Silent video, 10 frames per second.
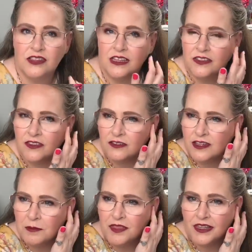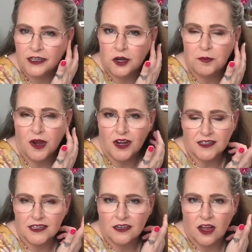that some of the Lyra
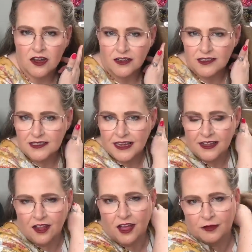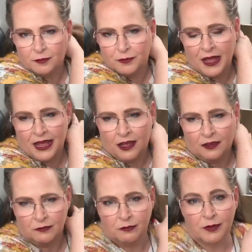products had gone on sale on,
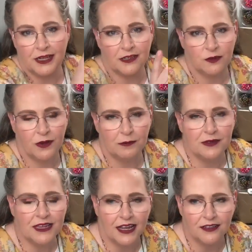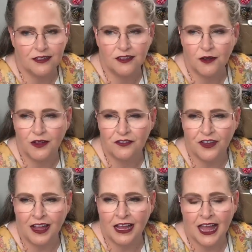on Blick's website. So if
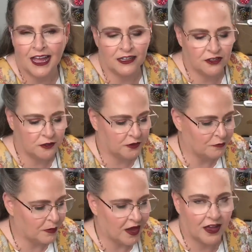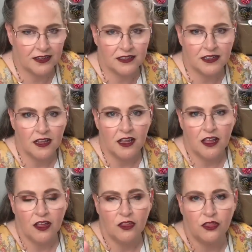I had to have bought
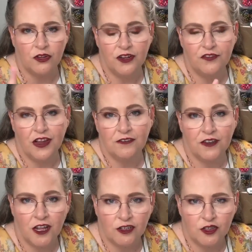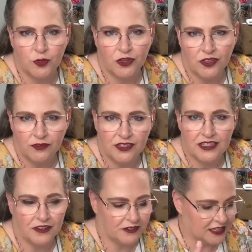$35 worth of
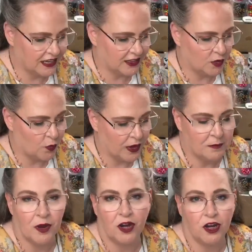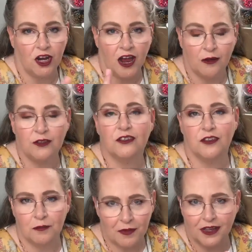stuff to get the one marker, I was
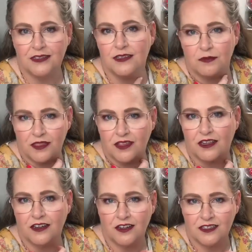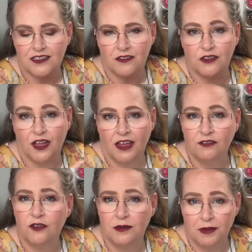going to buy some of the Lyra stuff. So I'll have
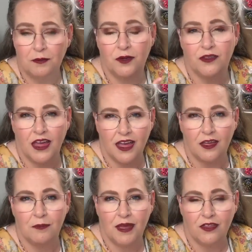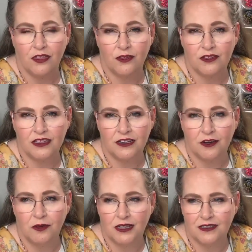to remember that about those
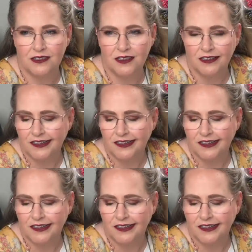Lyra ones.